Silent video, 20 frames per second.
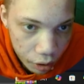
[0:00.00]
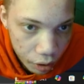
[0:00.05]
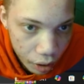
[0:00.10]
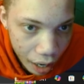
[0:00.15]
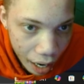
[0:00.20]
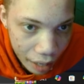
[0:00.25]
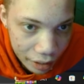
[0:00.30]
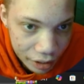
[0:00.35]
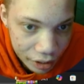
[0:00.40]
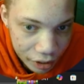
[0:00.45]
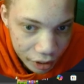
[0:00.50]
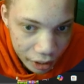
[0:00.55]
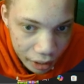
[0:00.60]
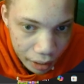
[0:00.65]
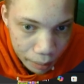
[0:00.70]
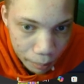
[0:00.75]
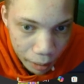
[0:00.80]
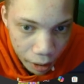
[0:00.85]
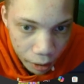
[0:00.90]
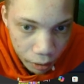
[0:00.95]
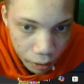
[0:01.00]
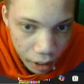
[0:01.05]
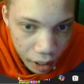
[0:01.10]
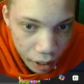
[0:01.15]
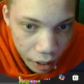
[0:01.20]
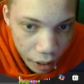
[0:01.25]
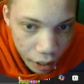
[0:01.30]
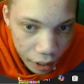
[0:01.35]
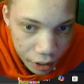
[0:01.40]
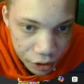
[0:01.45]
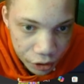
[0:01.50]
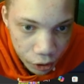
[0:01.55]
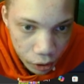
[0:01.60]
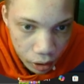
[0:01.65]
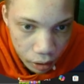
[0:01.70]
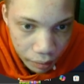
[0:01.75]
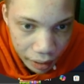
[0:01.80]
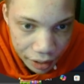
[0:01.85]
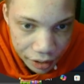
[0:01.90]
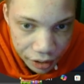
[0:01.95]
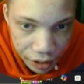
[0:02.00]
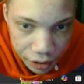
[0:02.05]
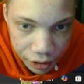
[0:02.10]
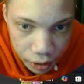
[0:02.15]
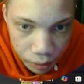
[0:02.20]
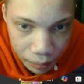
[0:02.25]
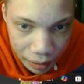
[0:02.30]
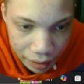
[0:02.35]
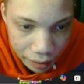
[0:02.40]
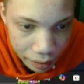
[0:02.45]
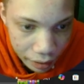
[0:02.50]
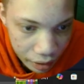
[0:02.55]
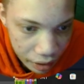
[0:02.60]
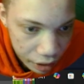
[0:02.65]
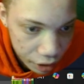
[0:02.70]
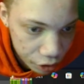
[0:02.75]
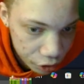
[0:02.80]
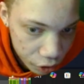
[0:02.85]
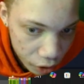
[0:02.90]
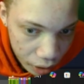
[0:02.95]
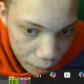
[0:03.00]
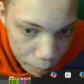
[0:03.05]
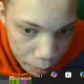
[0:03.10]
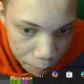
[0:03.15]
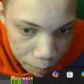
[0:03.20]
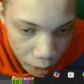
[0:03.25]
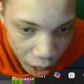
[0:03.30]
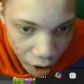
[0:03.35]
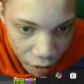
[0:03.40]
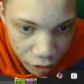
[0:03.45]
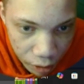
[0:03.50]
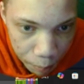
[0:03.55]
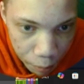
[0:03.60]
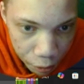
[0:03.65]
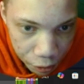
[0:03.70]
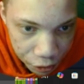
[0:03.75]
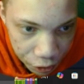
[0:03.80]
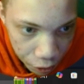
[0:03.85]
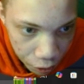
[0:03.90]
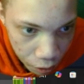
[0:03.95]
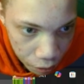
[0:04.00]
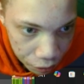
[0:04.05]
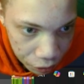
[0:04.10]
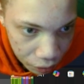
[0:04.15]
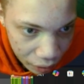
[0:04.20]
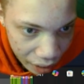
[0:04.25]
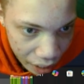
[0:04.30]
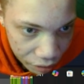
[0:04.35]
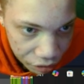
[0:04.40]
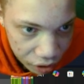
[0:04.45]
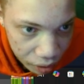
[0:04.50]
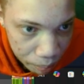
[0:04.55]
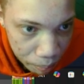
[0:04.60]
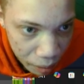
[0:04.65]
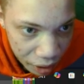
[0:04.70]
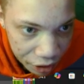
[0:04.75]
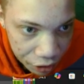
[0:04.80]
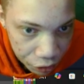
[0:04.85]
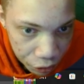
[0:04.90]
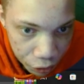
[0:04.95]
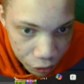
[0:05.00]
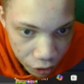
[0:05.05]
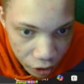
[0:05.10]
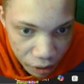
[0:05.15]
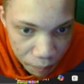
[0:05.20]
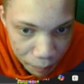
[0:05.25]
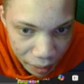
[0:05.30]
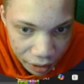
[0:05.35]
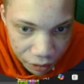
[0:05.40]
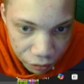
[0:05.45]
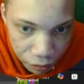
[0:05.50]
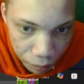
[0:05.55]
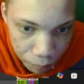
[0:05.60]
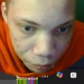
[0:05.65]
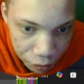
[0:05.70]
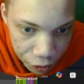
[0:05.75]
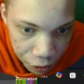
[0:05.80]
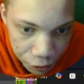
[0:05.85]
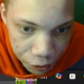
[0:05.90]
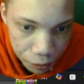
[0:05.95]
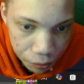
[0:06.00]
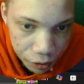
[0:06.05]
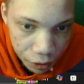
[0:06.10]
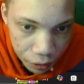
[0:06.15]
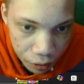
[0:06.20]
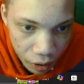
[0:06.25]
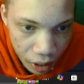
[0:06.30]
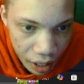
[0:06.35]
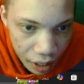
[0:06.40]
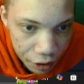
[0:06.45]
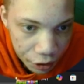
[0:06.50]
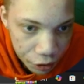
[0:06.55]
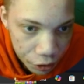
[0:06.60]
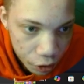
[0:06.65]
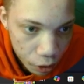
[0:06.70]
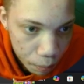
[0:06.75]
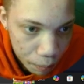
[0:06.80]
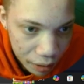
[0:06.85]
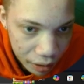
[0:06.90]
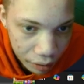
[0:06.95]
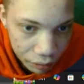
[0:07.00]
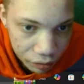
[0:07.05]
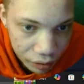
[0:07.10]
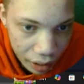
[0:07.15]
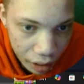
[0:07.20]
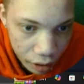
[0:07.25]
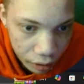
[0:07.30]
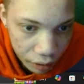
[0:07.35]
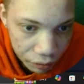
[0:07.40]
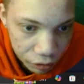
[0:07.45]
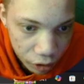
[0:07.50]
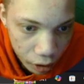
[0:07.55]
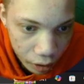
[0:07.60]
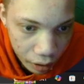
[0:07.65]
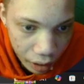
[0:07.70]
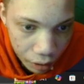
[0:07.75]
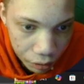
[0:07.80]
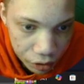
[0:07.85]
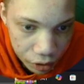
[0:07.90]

I just care about us doing the right shit so it could be profitable, so you could have some money you could make from YouTube, so you don't be left all out.